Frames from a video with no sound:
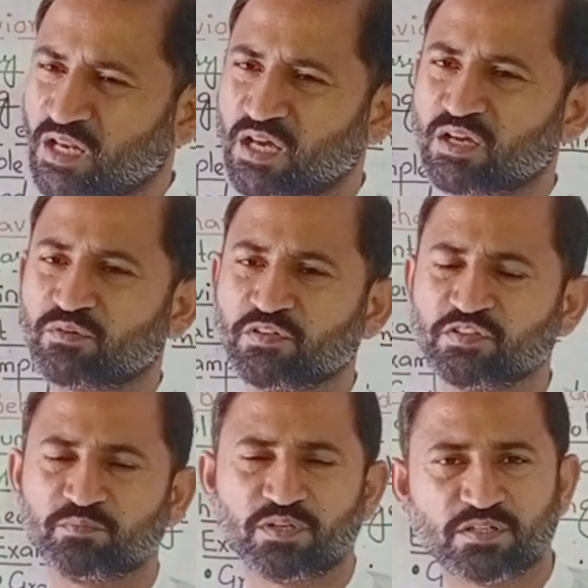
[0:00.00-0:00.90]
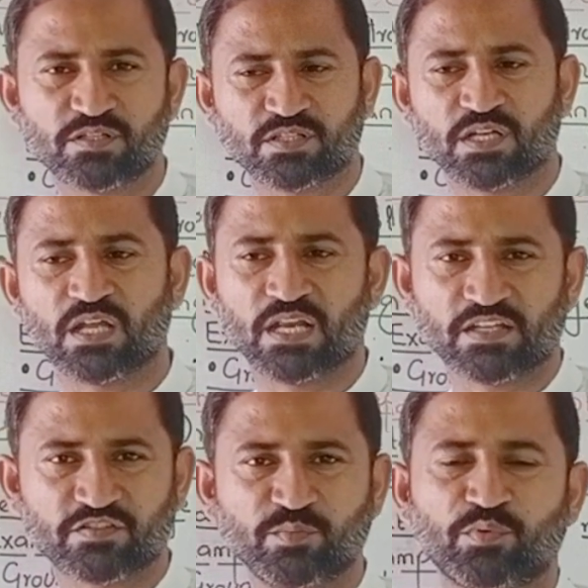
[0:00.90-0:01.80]
a long question, but
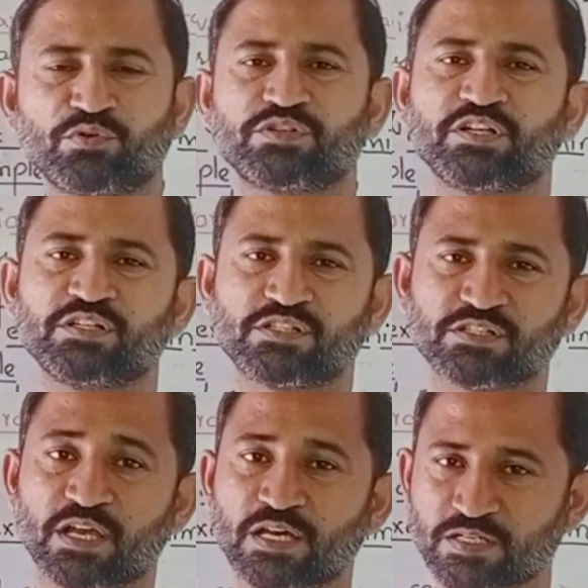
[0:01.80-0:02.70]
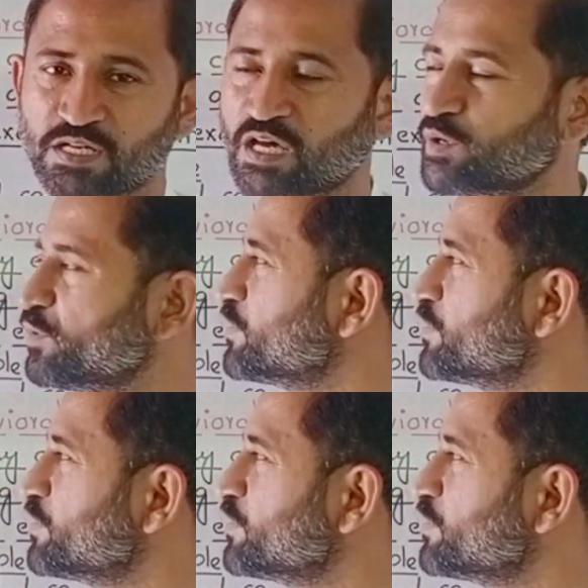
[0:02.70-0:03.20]
less important as a long